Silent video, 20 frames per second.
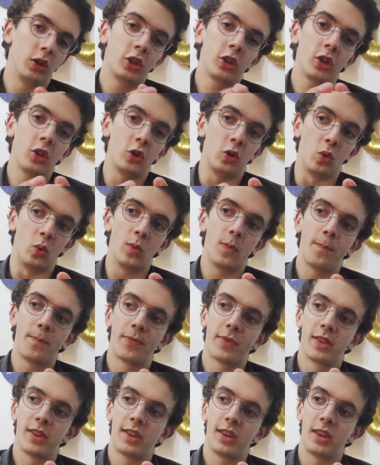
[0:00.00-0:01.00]
Google,
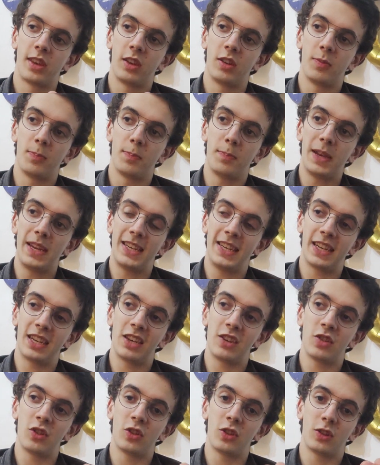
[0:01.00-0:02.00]
basically
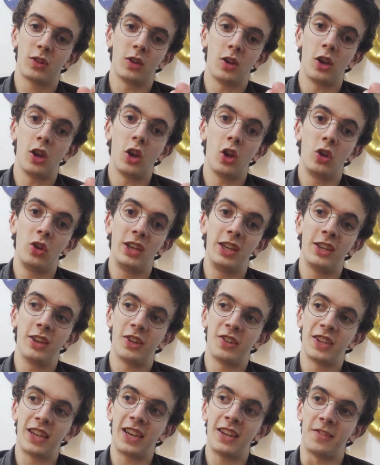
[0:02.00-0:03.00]
just only
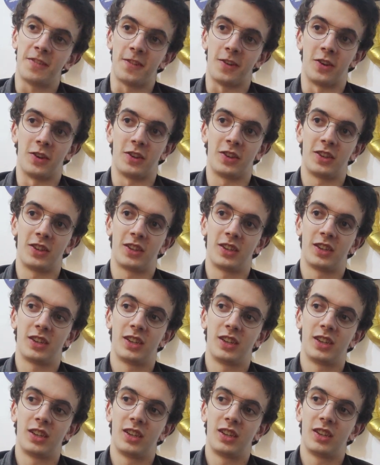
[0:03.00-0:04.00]
does adverts,
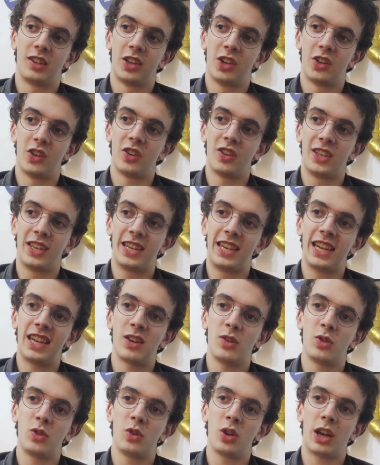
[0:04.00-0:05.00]
should tell
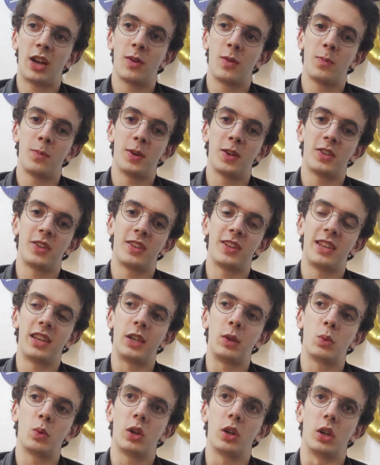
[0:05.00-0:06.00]
you how much they
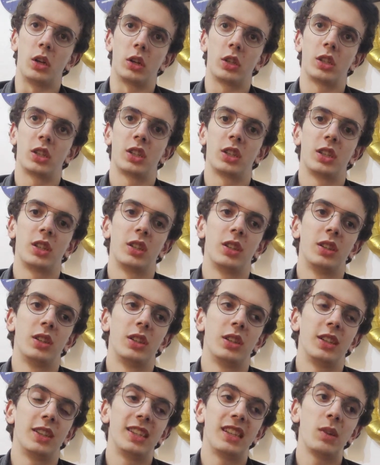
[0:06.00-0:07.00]
work.
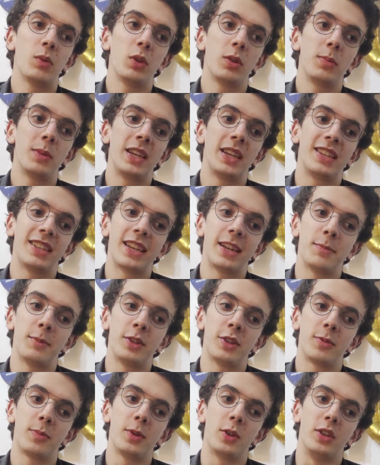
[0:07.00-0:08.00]
They wouldn't make that
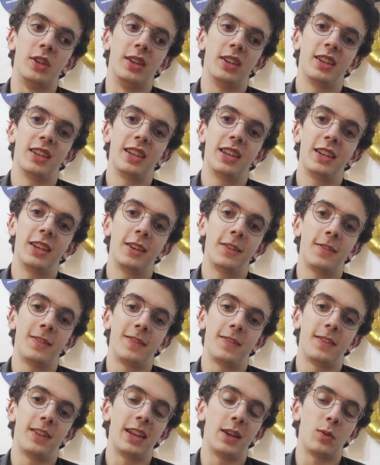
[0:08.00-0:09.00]
much money if
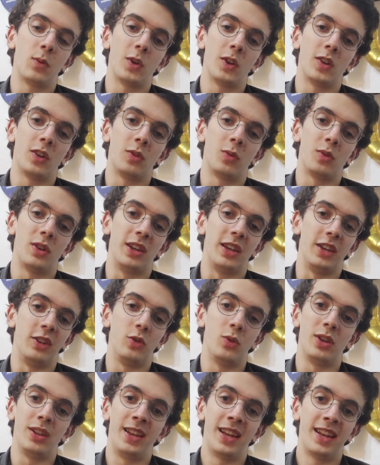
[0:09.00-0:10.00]
they weren't really
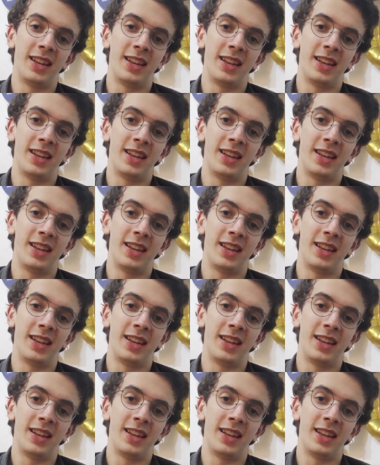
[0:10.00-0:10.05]
doing